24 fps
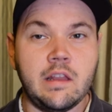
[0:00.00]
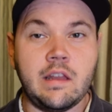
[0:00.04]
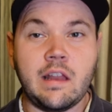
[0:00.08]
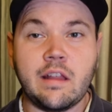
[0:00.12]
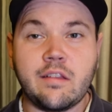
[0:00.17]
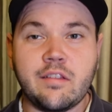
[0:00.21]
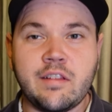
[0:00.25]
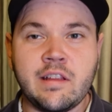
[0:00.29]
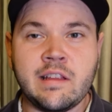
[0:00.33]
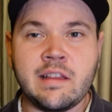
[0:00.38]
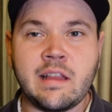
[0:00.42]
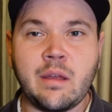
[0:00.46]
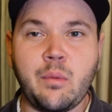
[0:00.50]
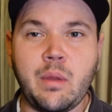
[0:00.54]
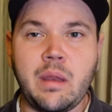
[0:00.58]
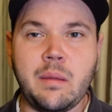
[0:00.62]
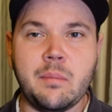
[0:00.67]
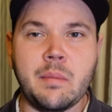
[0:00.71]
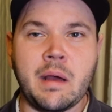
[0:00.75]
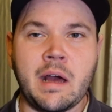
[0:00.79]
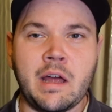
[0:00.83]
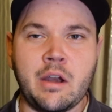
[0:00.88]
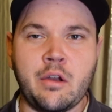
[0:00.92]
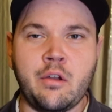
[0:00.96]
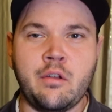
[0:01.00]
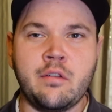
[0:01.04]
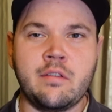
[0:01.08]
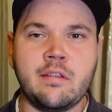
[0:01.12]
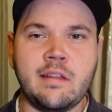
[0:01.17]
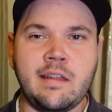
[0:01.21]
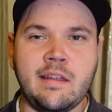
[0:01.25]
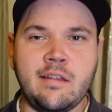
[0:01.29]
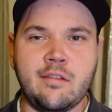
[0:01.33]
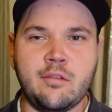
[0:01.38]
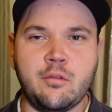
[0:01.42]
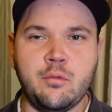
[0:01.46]
The next thing that really matters
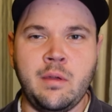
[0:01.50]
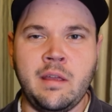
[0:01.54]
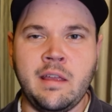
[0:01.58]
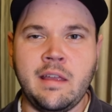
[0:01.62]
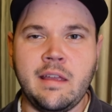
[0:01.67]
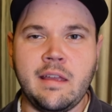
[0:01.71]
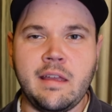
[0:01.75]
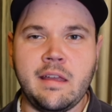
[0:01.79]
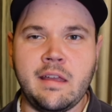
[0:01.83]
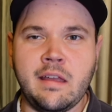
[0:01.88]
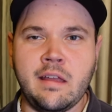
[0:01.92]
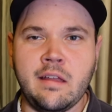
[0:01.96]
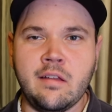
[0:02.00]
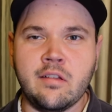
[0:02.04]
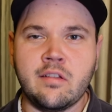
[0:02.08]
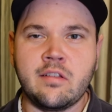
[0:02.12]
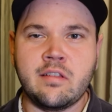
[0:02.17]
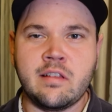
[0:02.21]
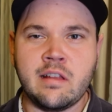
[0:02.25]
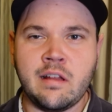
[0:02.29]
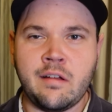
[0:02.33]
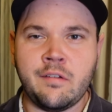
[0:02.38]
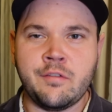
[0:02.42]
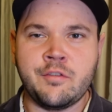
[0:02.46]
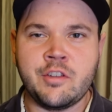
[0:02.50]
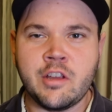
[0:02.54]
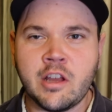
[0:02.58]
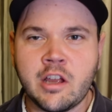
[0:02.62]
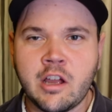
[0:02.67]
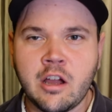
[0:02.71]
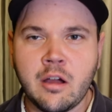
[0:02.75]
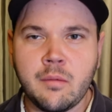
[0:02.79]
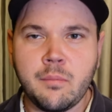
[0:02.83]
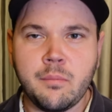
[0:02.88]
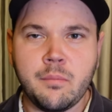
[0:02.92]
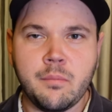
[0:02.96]
is doing a self
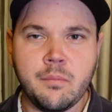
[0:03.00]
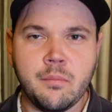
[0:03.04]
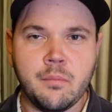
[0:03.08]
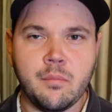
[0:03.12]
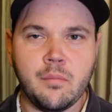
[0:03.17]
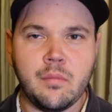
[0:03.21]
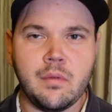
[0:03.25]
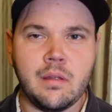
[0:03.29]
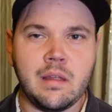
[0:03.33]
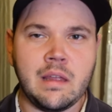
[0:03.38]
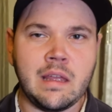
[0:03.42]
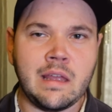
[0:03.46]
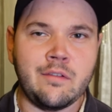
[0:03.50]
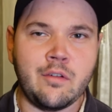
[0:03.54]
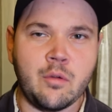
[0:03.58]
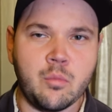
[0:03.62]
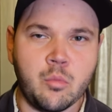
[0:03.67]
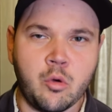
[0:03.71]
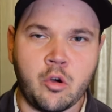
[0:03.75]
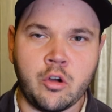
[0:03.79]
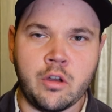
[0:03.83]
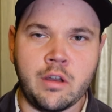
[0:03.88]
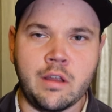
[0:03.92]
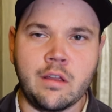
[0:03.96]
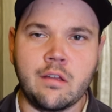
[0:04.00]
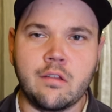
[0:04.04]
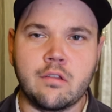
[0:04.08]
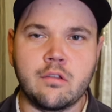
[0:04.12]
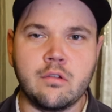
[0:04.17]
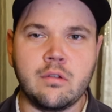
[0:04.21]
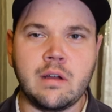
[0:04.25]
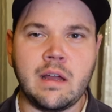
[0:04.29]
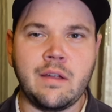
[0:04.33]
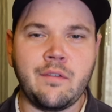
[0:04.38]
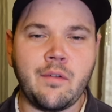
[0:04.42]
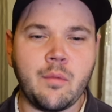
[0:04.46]
checkup every morning.
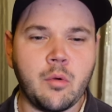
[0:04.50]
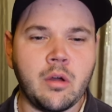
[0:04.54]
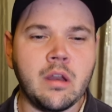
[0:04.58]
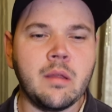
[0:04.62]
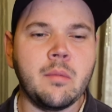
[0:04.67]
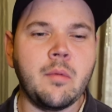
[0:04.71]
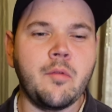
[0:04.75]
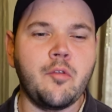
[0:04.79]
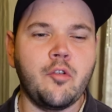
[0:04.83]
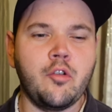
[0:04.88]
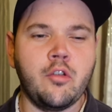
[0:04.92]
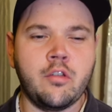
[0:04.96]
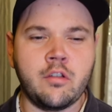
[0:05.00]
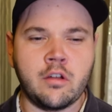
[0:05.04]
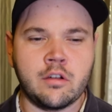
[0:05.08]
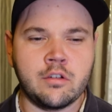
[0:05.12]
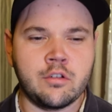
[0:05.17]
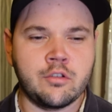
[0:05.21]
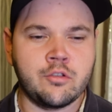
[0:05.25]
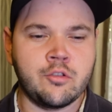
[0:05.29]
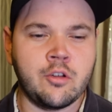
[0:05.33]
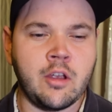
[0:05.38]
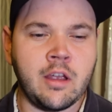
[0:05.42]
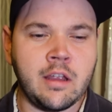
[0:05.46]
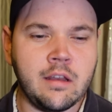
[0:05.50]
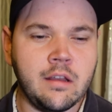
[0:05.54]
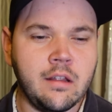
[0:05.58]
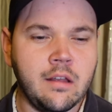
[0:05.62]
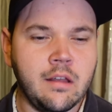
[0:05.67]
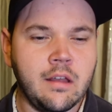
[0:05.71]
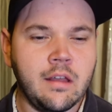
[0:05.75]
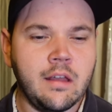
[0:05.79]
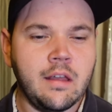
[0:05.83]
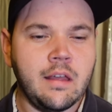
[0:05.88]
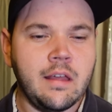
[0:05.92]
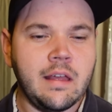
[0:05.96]
So every morning before you start to trade,
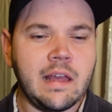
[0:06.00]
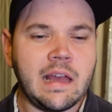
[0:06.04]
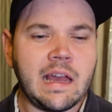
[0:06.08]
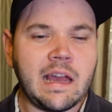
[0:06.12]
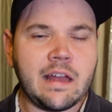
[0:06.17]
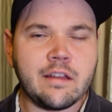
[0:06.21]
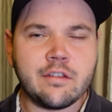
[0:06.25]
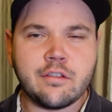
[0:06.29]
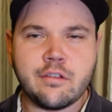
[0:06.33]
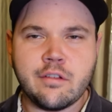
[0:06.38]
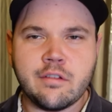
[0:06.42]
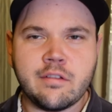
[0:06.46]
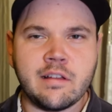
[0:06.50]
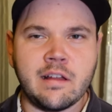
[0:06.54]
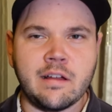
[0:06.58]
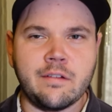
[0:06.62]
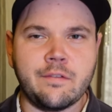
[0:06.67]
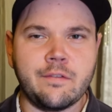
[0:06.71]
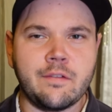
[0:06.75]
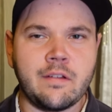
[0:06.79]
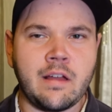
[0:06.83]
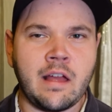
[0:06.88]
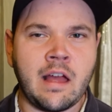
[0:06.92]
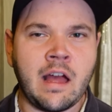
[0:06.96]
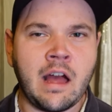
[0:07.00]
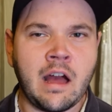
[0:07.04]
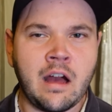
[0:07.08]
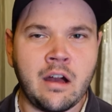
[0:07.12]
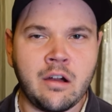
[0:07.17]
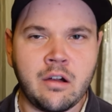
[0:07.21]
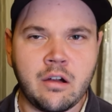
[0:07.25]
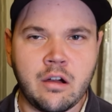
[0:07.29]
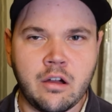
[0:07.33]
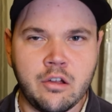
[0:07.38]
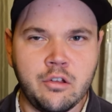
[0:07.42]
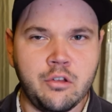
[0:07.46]
ask yourself,
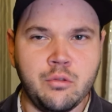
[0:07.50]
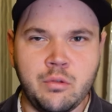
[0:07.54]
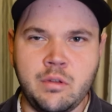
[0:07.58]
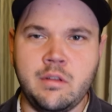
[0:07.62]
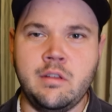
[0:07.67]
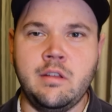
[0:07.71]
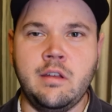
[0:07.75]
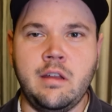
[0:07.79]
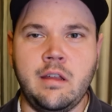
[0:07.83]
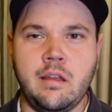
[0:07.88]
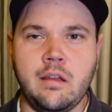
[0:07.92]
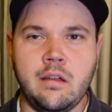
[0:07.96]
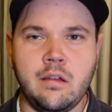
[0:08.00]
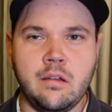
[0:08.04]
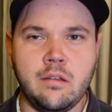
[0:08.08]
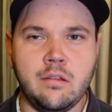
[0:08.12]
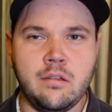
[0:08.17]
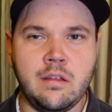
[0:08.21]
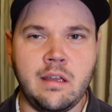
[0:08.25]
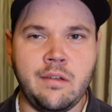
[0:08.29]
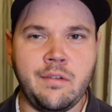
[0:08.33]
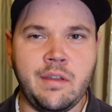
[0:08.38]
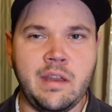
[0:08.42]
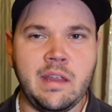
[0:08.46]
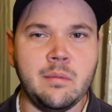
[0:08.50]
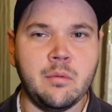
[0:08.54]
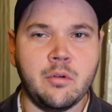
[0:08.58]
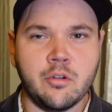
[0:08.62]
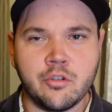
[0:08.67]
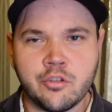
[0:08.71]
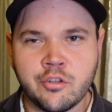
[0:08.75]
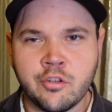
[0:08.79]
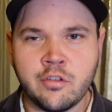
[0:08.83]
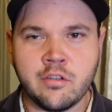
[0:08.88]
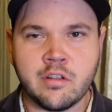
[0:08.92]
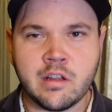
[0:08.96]
how are you doing today? Do you have any
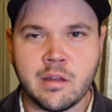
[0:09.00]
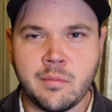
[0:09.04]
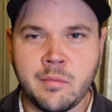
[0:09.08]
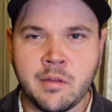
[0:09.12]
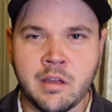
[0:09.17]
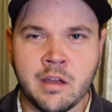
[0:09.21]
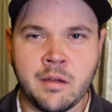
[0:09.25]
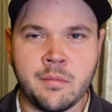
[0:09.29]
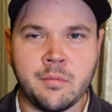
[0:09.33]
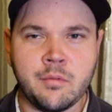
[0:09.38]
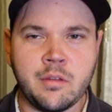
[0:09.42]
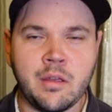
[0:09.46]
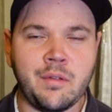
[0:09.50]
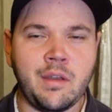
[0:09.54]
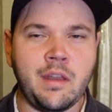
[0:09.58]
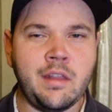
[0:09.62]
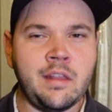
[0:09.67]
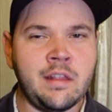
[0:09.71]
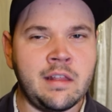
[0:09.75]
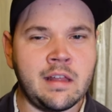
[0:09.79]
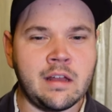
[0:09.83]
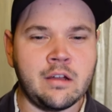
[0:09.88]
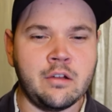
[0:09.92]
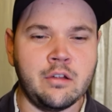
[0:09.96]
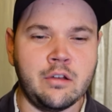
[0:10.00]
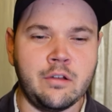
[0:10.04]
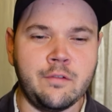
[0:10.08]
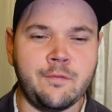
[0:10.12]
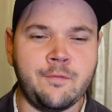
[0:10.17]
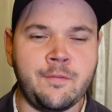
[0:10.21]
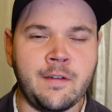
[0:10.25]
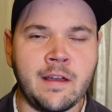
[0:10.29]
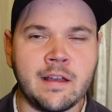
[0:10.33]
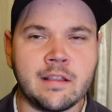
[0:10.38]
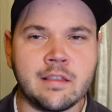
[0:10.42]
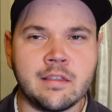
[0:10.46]
emotions coming up? Do you have anything that could
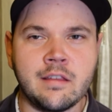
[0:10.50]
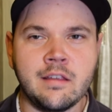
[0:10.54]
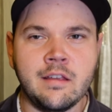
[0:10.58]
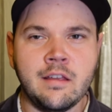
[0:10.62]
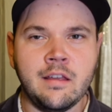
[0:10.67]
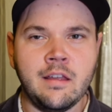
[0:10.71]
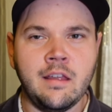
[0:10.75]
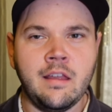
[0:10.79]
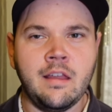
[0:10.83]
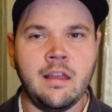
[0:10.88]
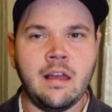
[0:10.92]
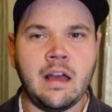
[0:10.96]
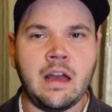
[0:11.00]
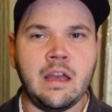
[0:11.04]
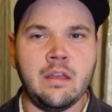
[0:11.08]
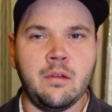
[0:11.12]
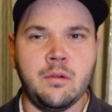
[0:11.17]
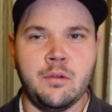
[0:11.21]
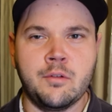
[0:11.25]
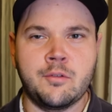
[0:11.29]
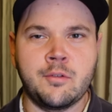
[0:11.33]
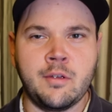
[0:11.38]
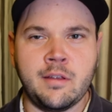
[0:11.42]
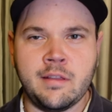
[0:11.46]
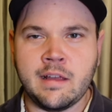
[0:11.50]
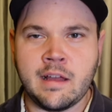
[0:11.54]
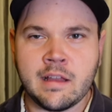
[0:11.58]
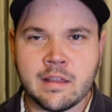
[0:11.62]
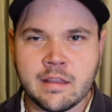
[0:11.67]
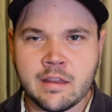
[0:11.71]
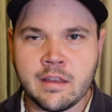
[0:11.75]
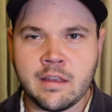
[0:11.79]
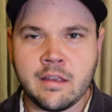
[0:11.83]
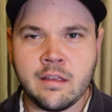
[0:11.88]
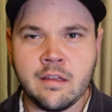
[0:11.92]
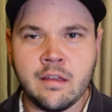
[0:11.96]
affect how you will trade
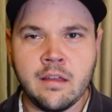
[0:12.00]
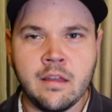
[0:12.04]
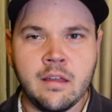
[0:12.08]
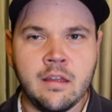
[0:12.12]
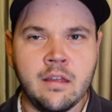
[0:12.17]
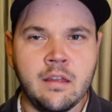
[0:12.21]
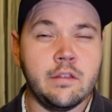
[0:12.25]
that day?